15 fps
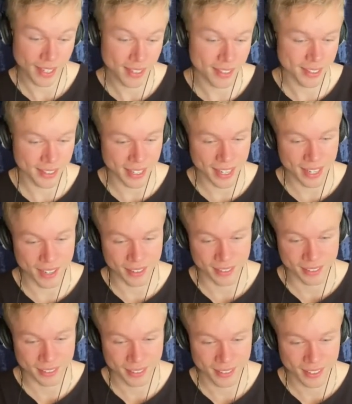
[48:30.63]
Yeah.
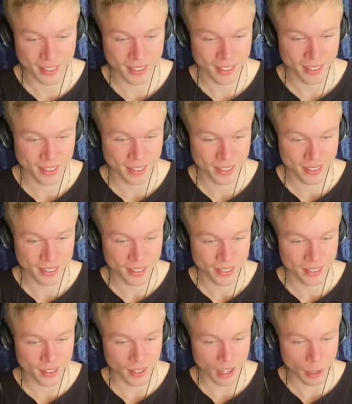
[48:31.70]

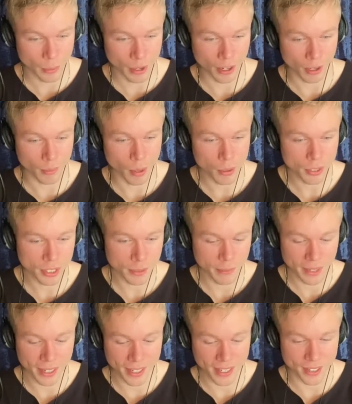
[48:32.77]
How about, are most
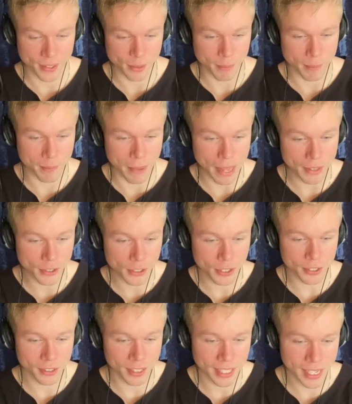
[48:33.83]
comedians
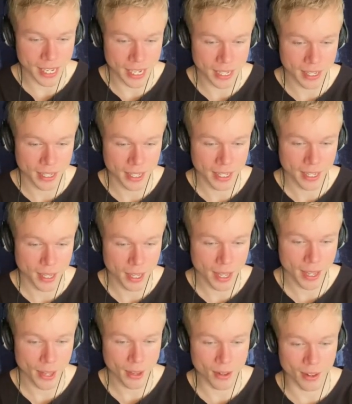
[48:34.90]
mentally
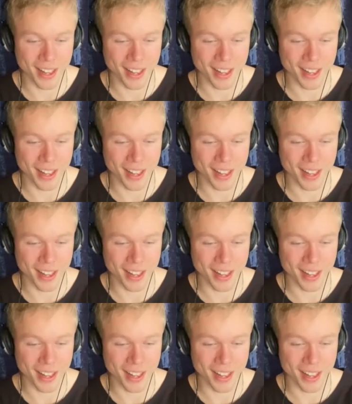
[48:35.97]
ill?